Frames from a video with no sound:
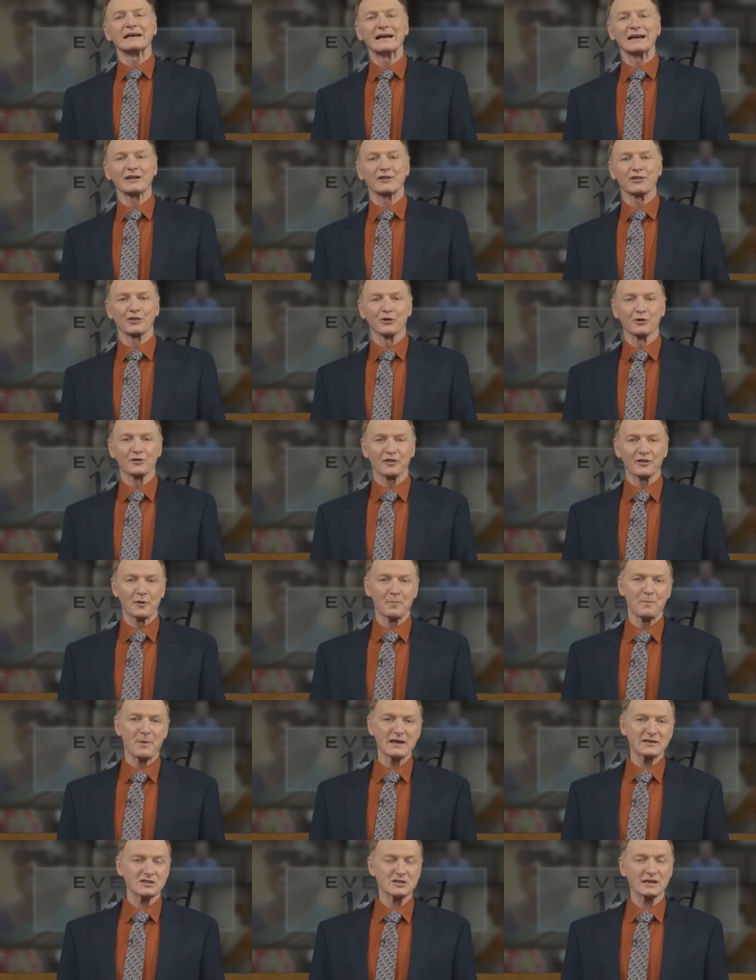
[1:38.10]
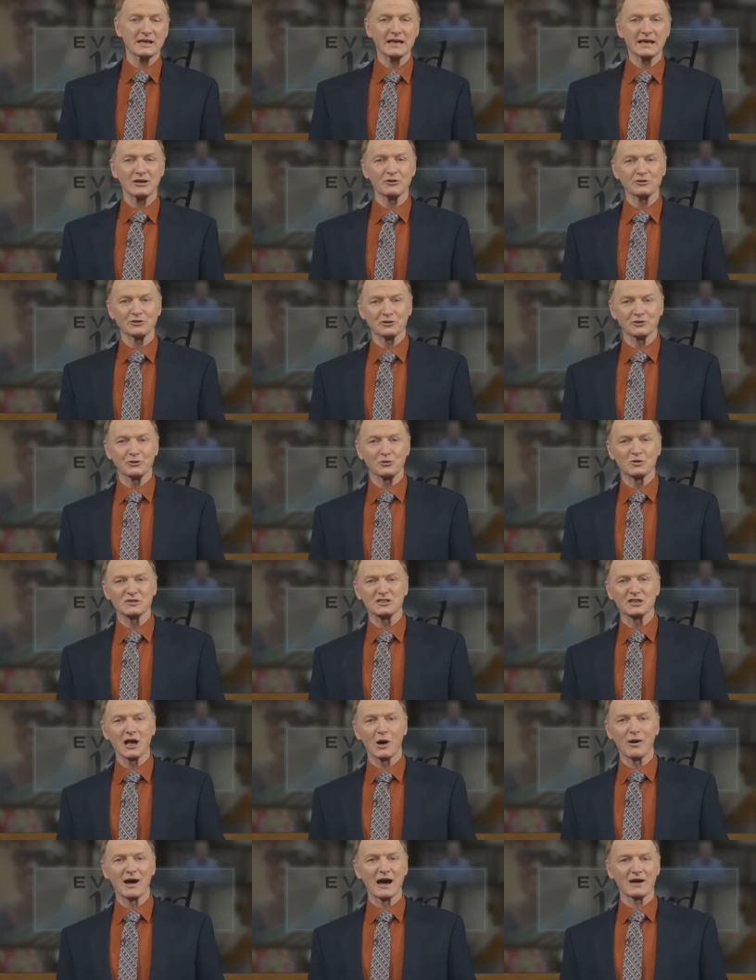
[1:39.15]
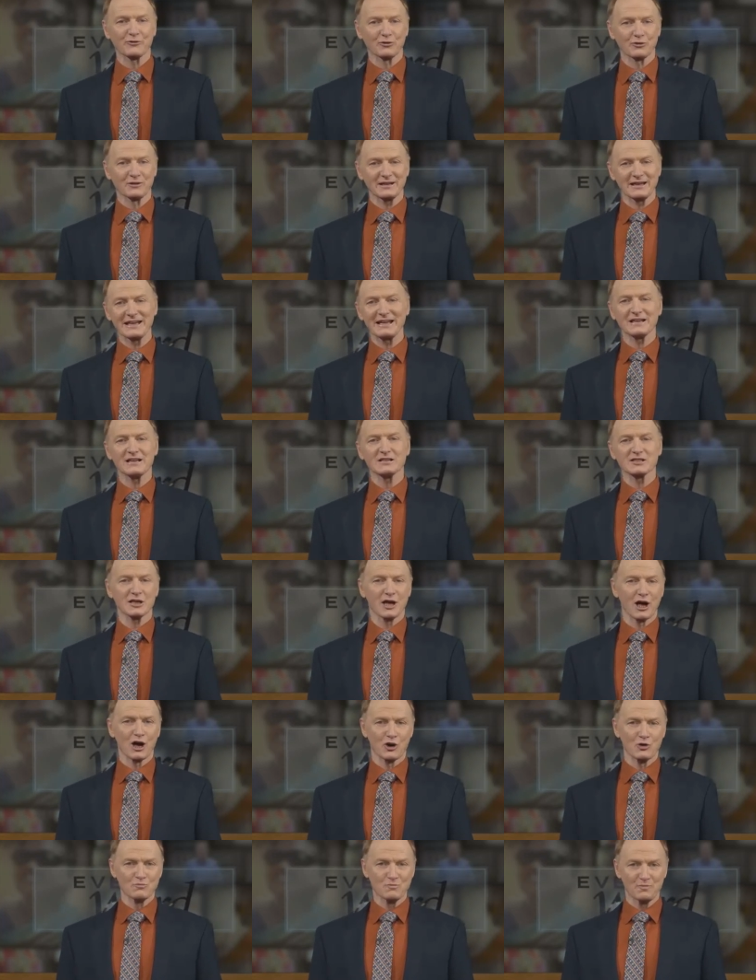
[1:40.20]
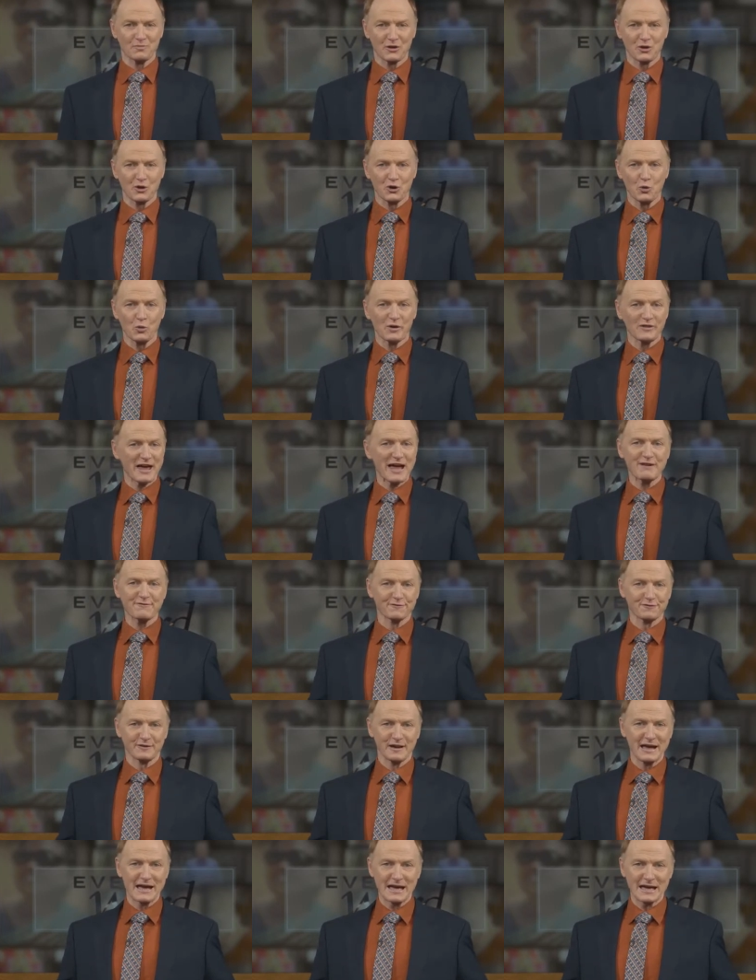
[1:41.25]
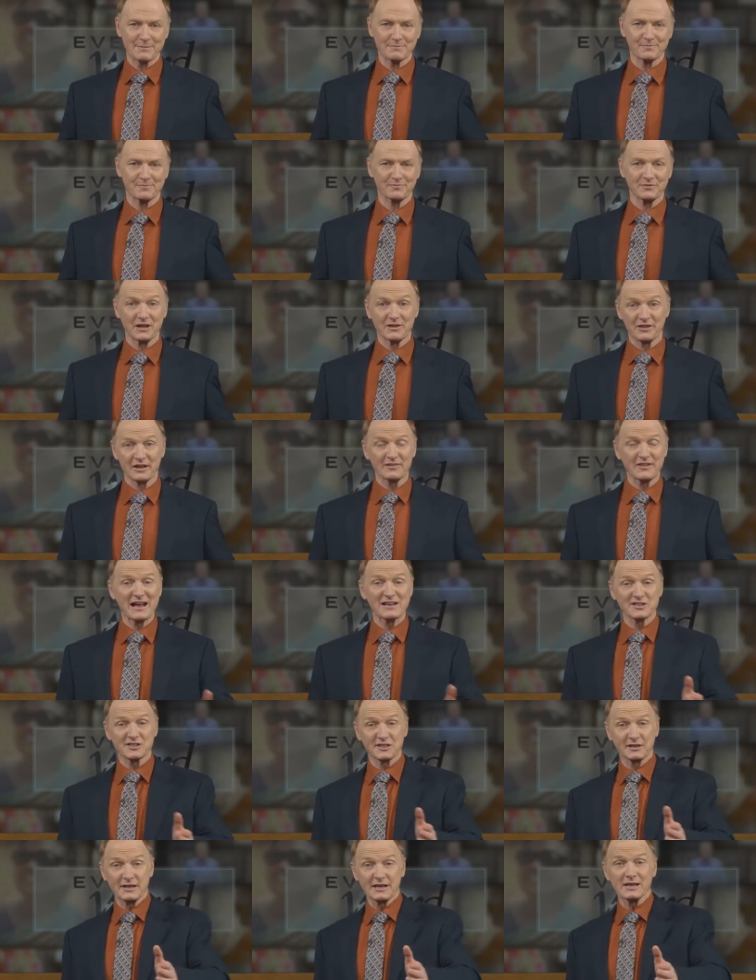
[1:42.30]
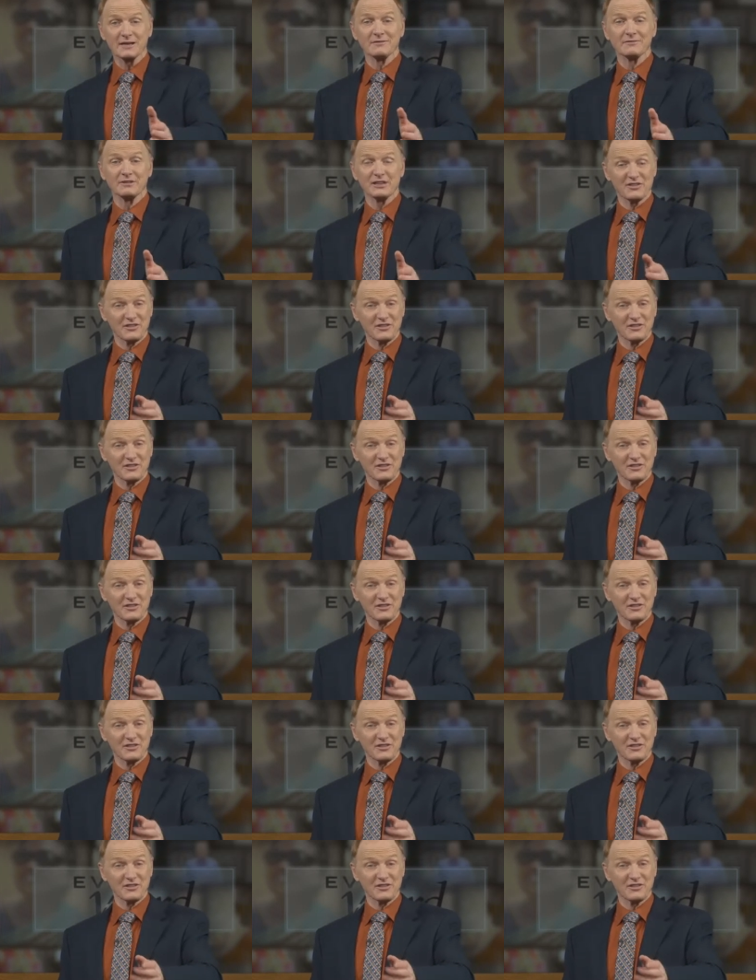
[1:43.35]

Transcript: and thought the best thing he could do was go after it in his home with a flame. You think that's silly?